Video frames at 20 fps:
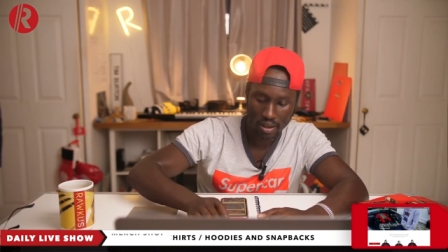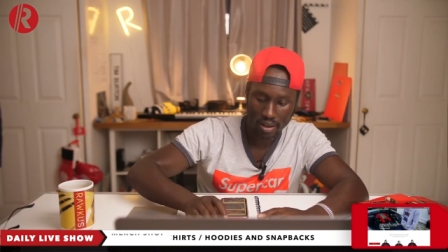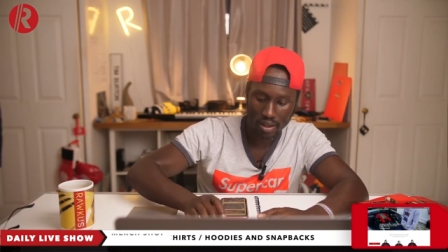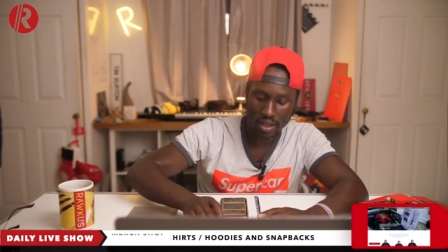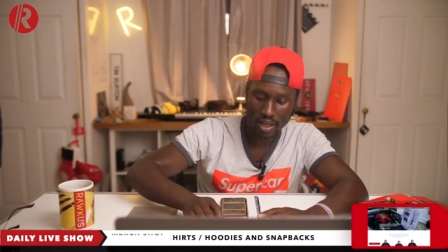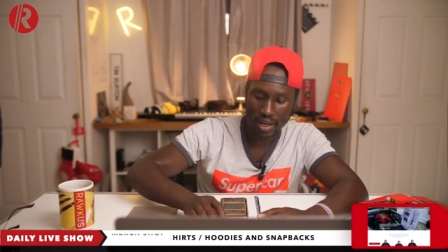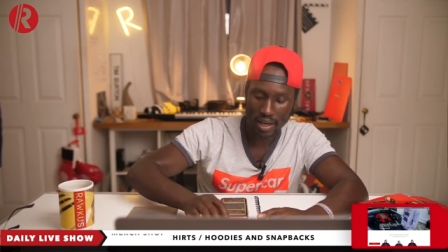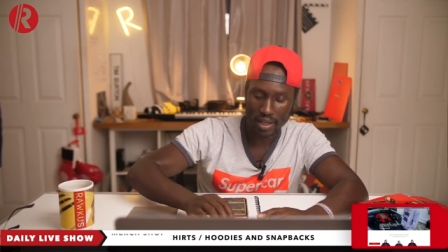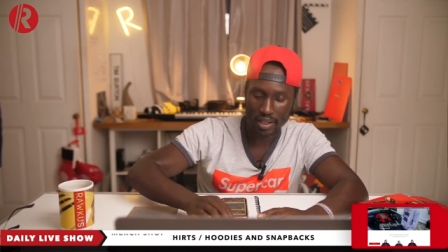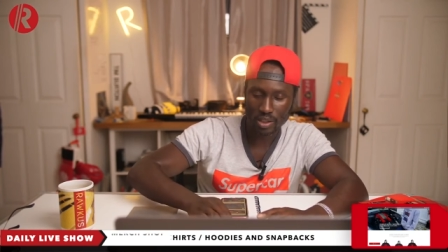
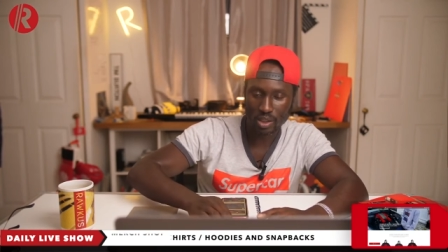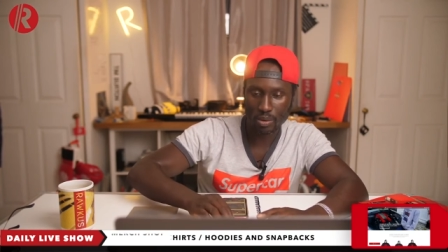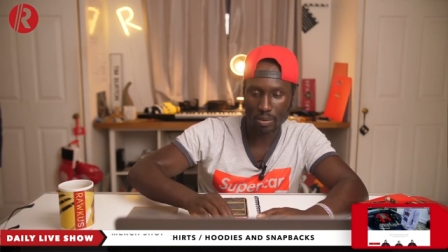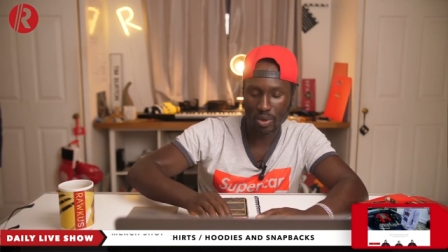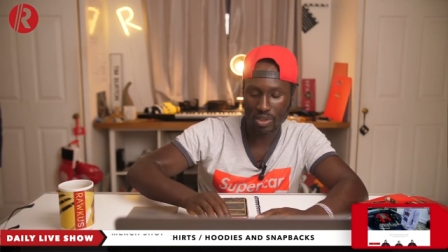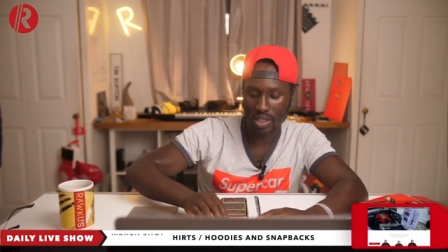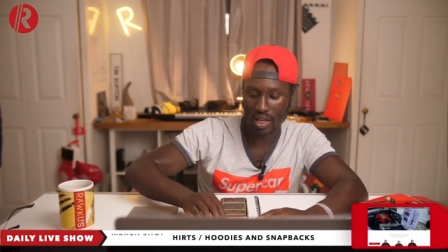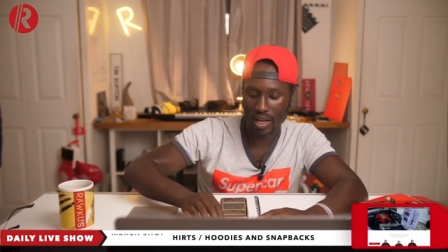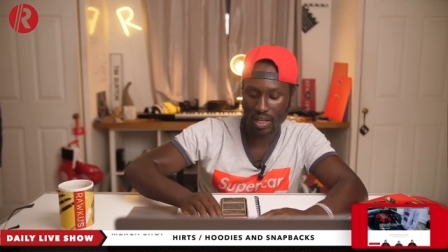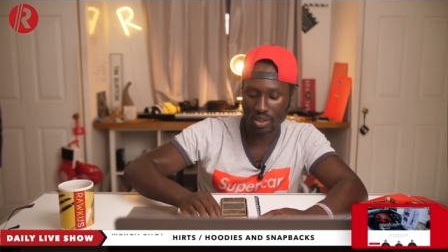Yeah, so
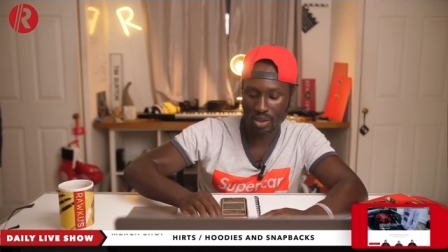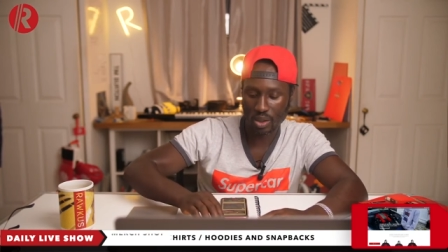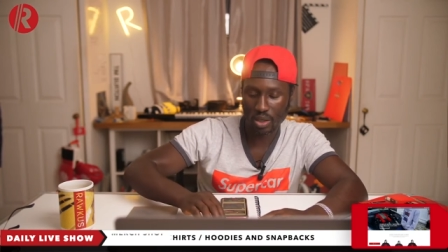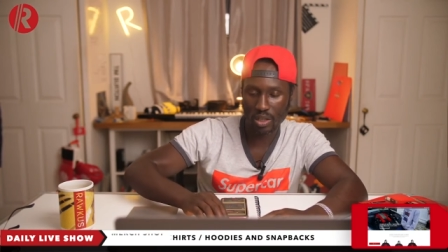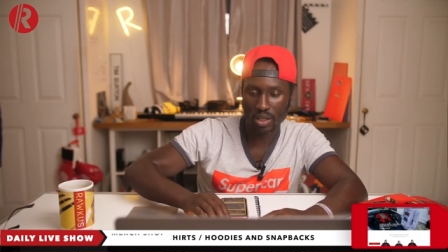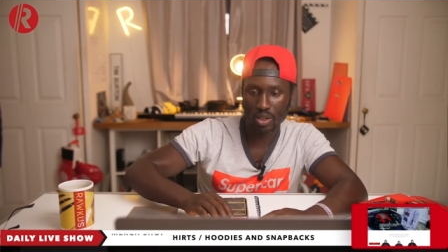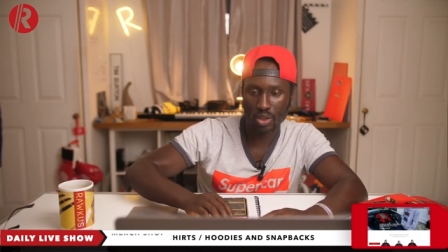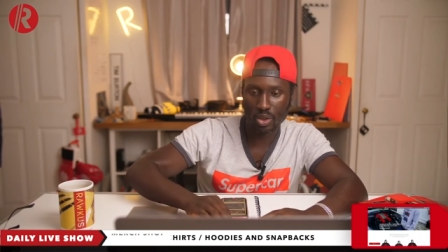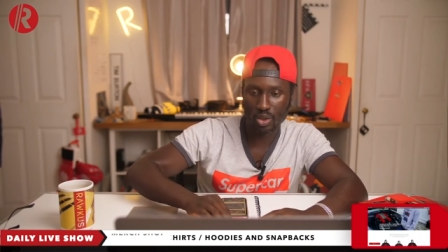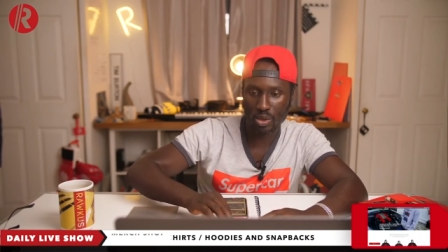because I can't show you
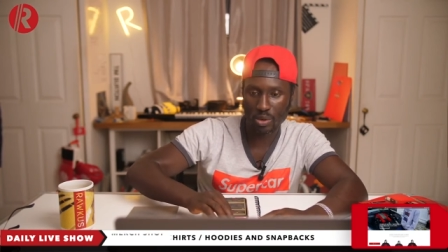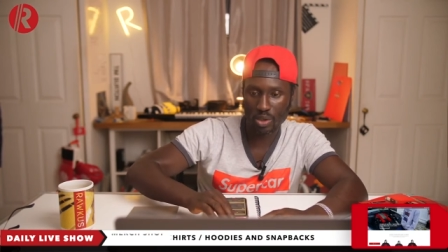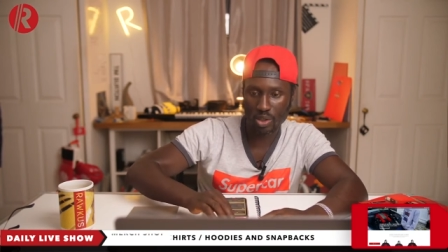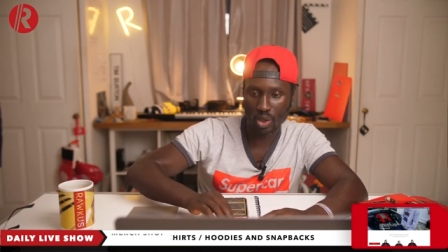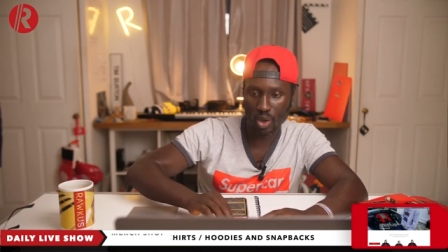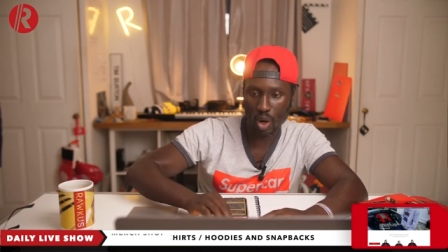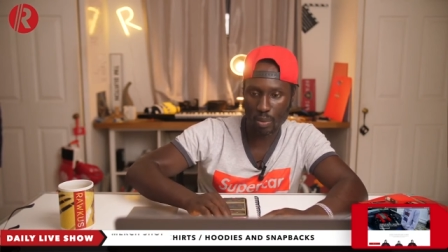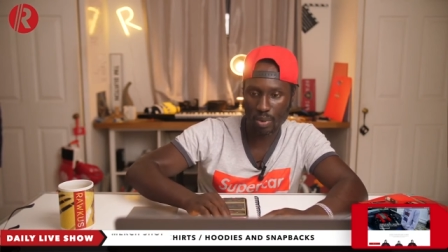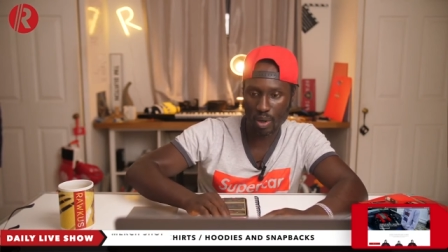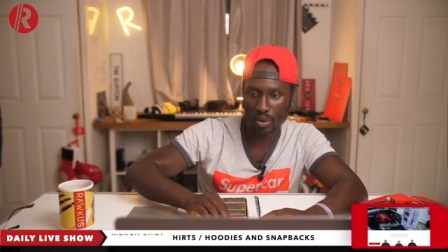the YouTube because of
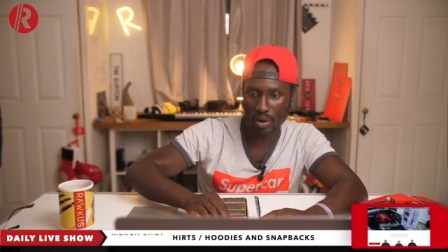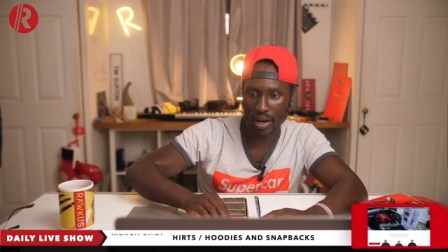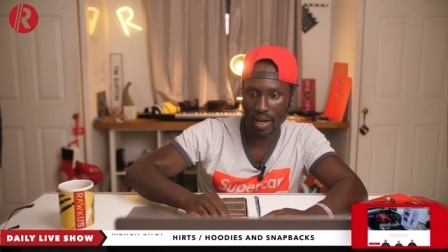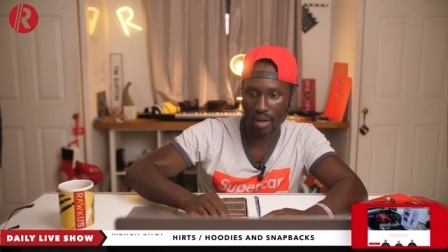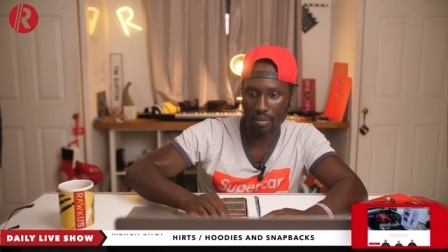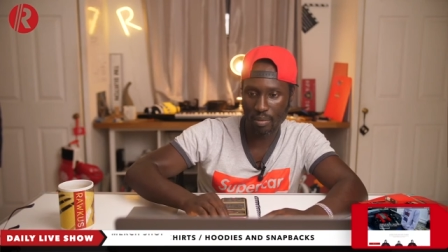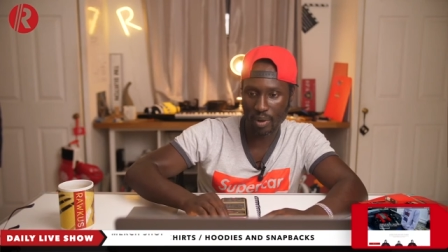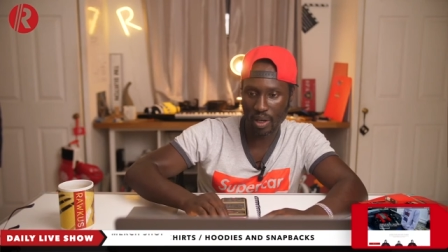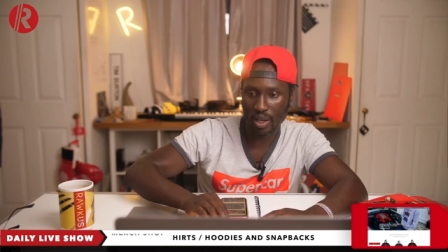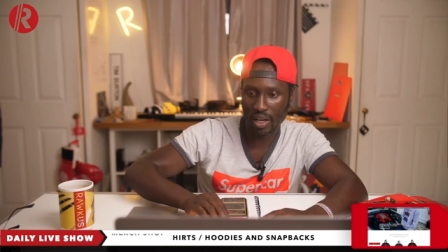
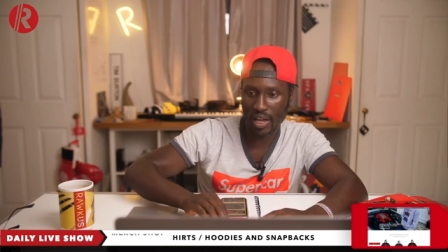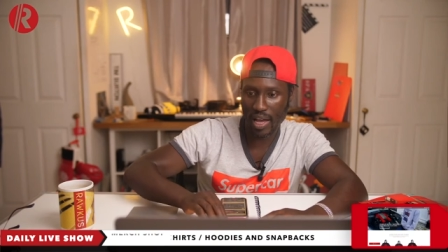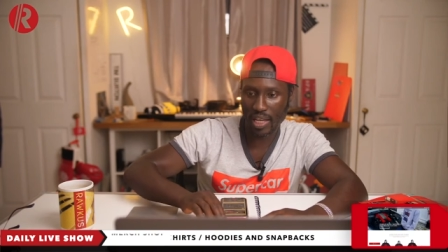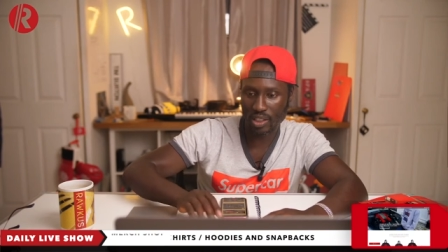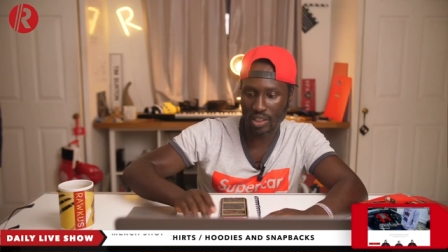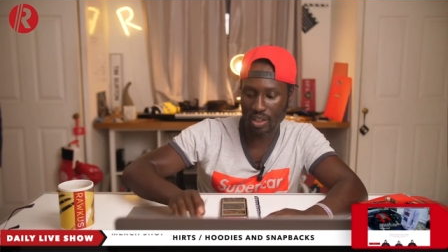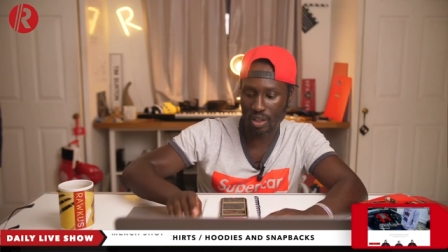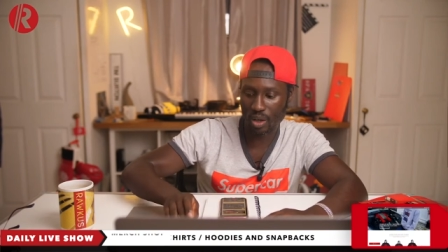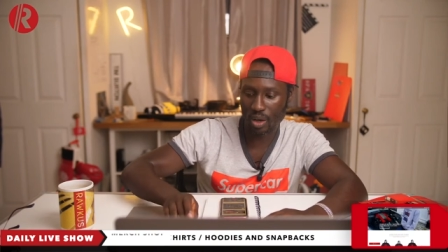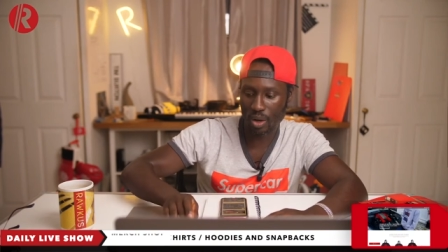copyright, but you guys
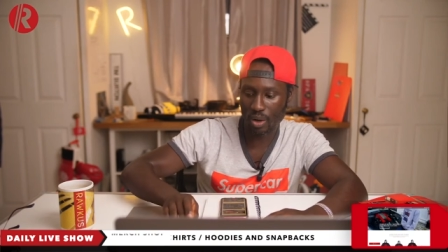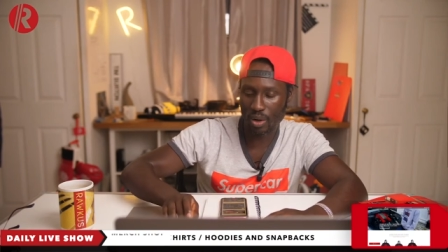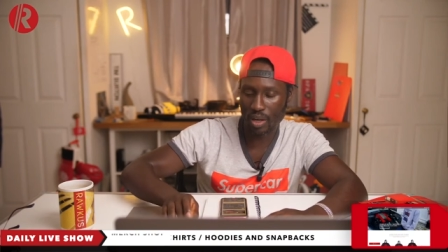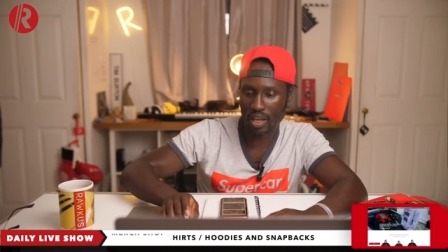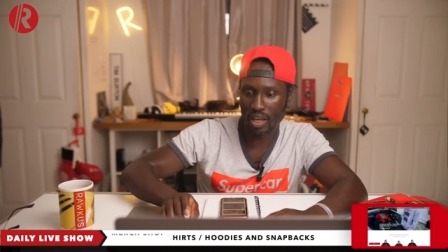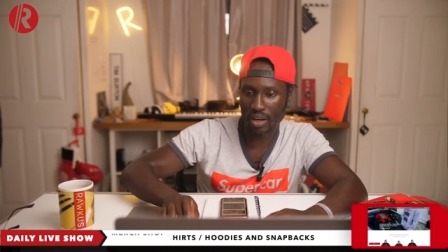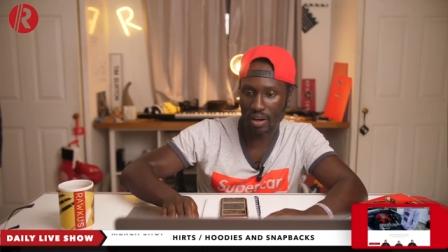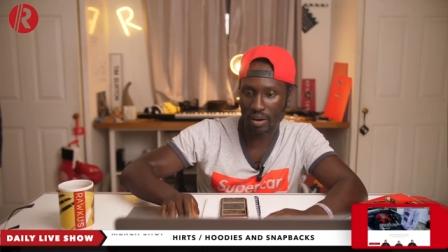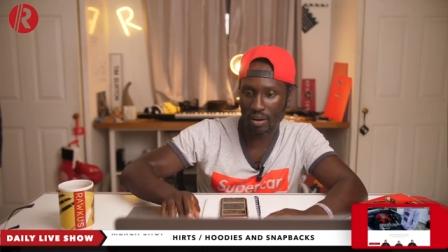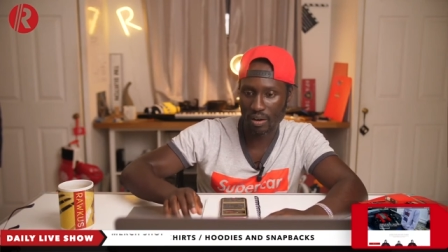can go
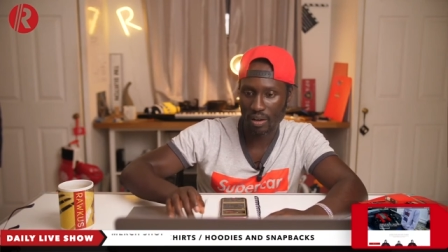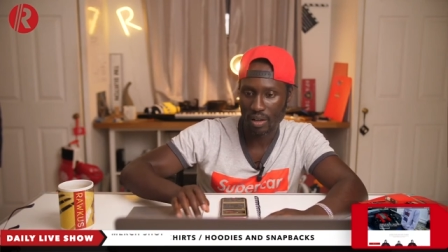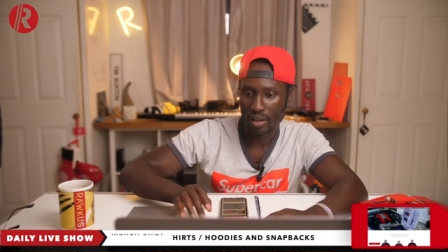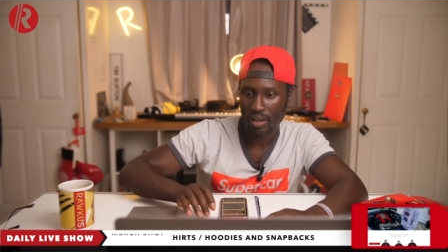here,